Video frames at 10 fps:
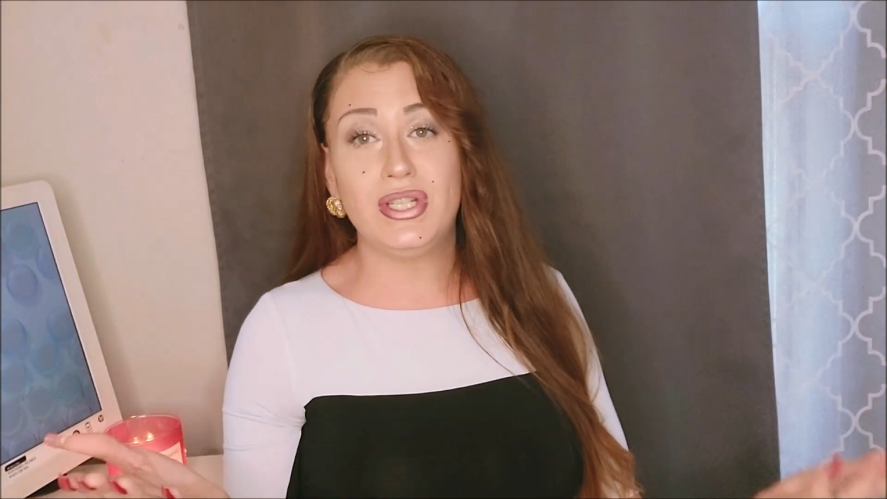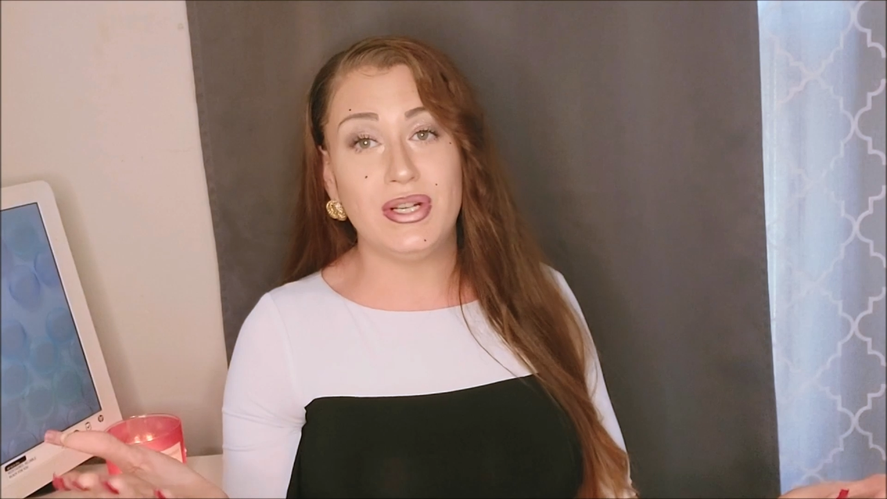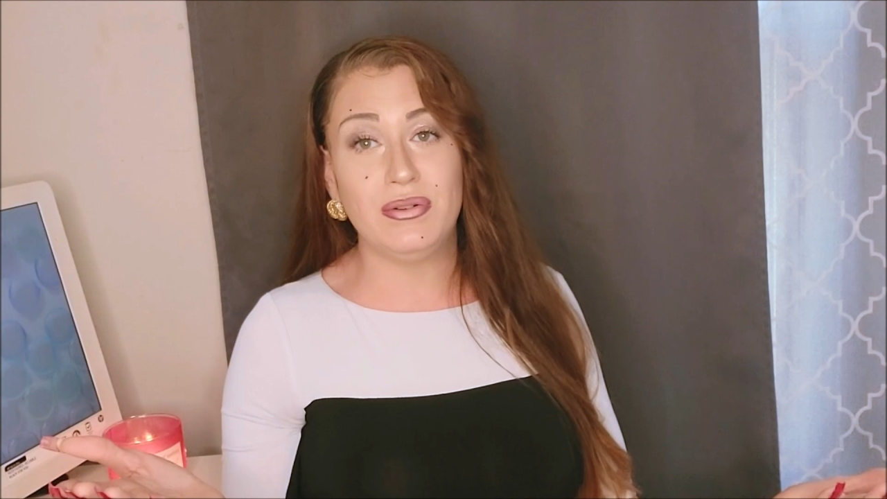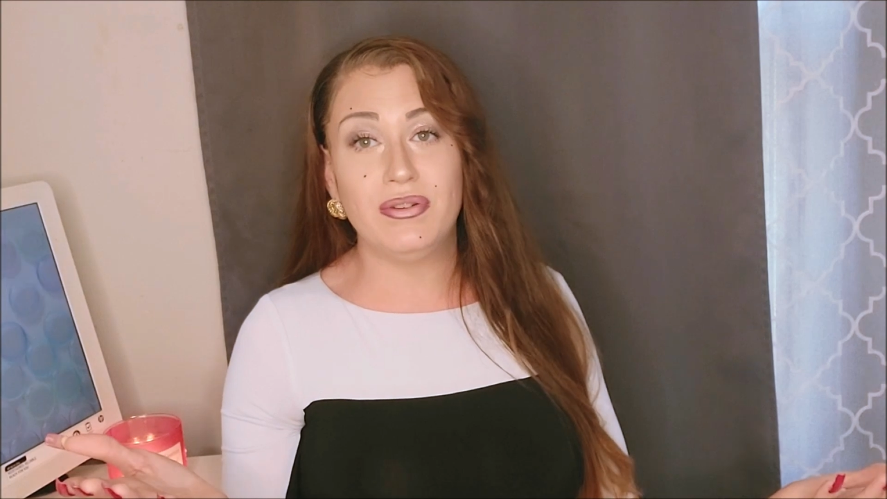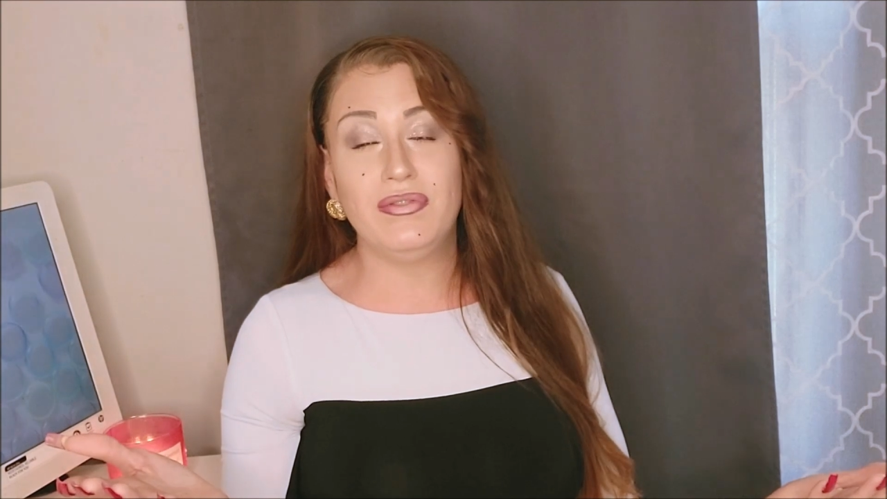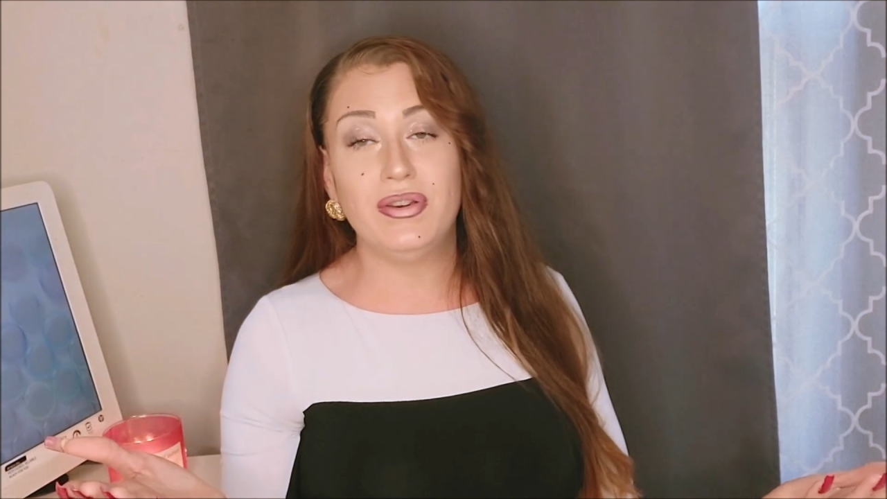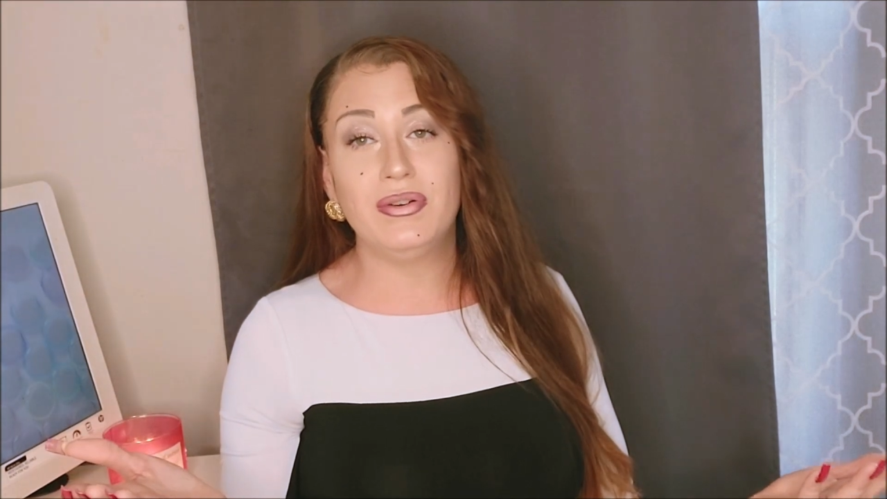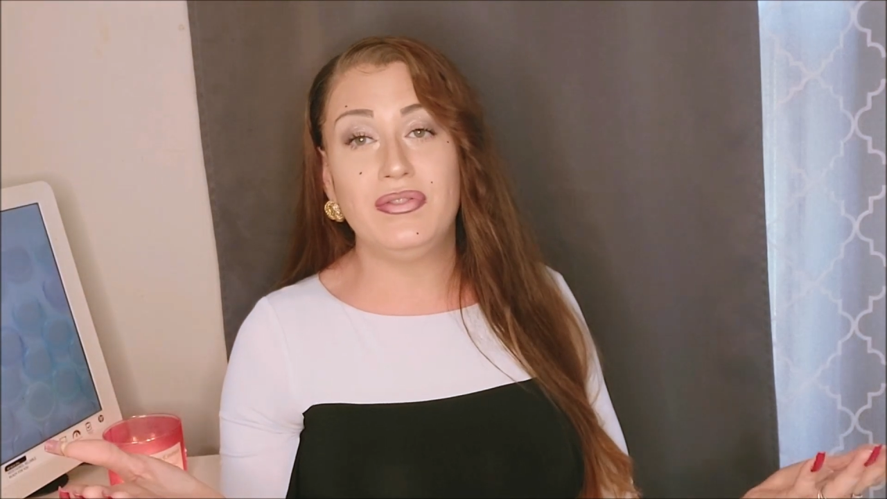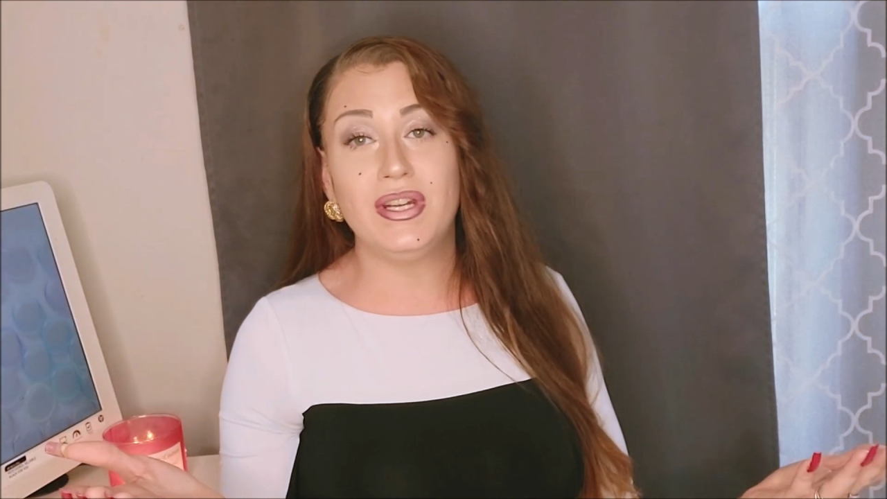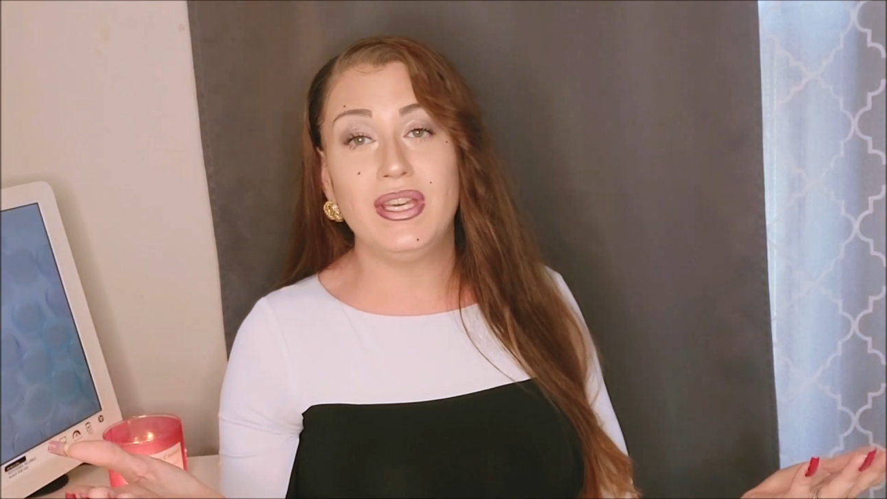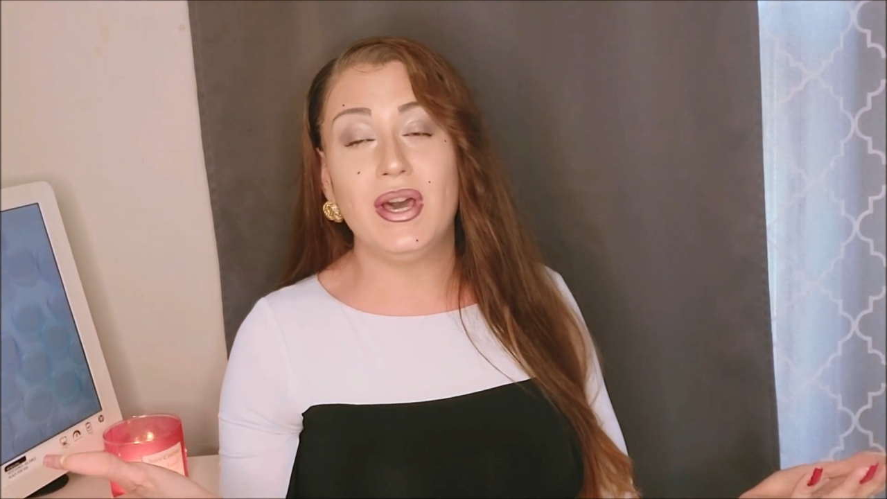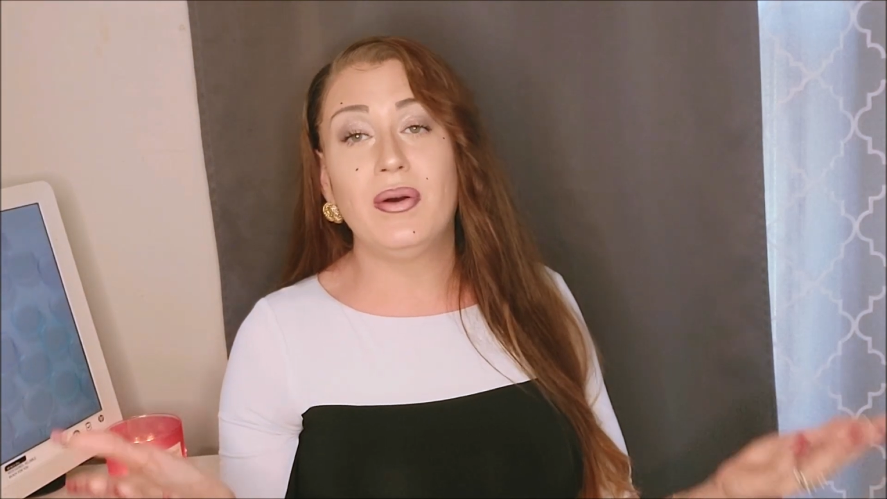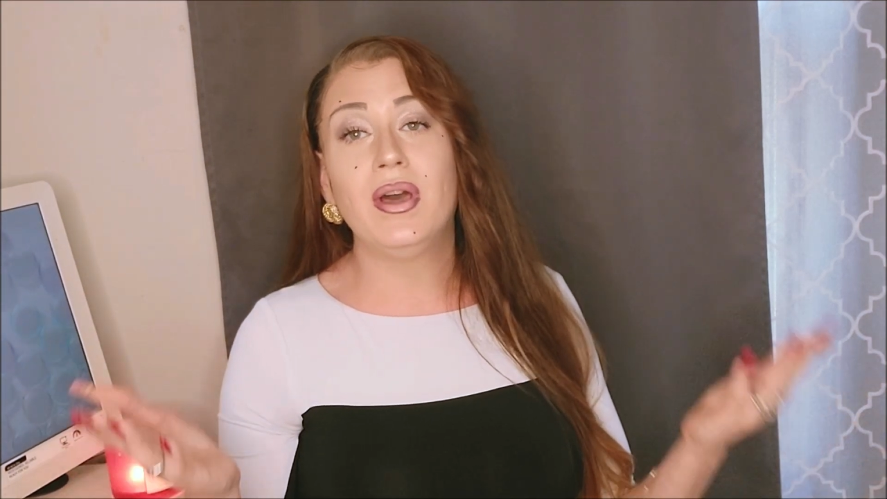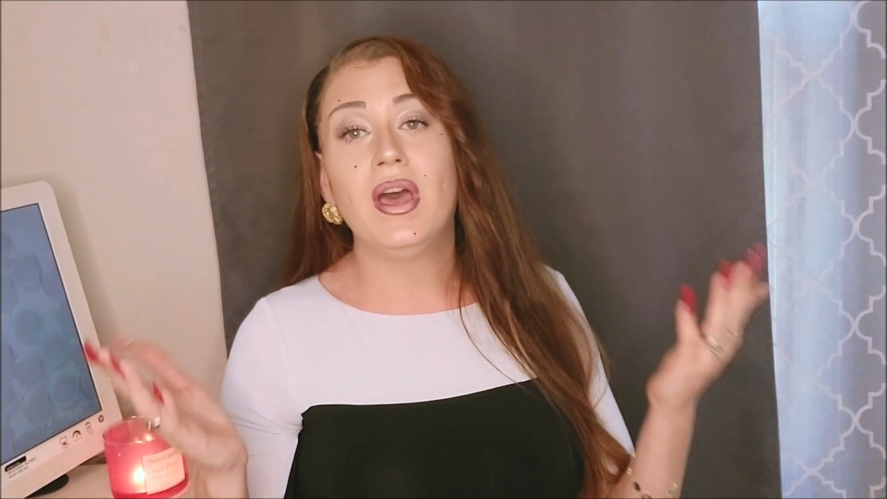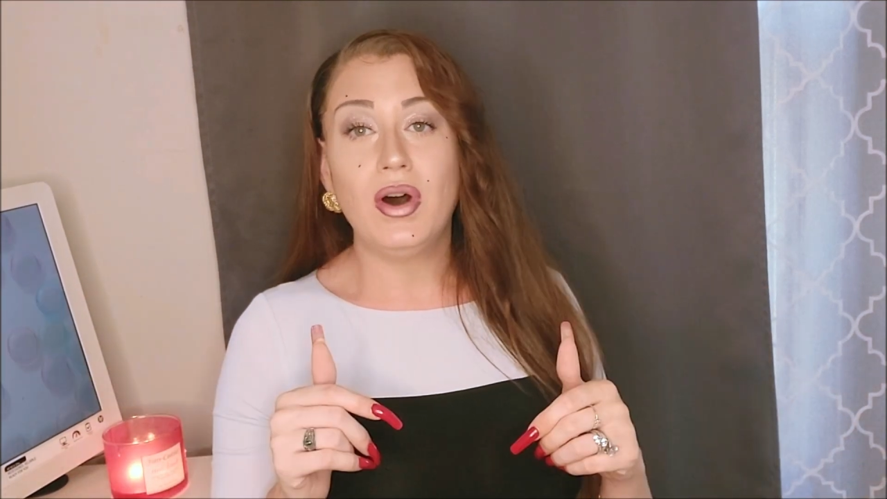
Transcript: gender reveal video.